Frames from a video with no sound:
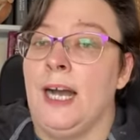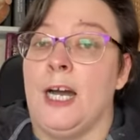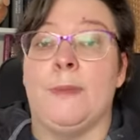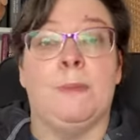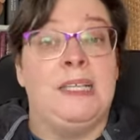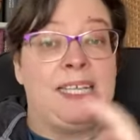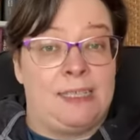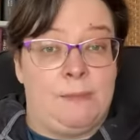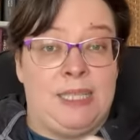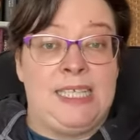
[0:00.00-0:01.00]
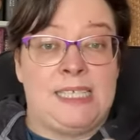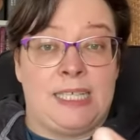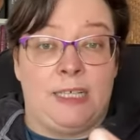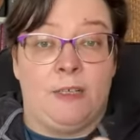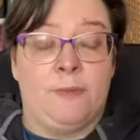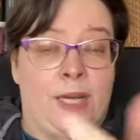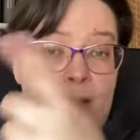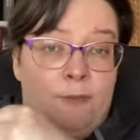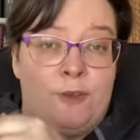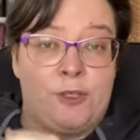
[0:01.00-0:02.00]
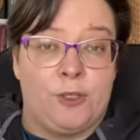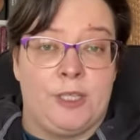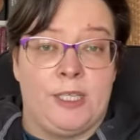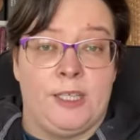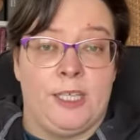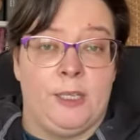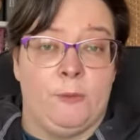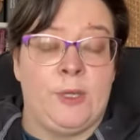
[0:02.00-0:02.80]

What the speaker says: The Bleasdale that I featured in the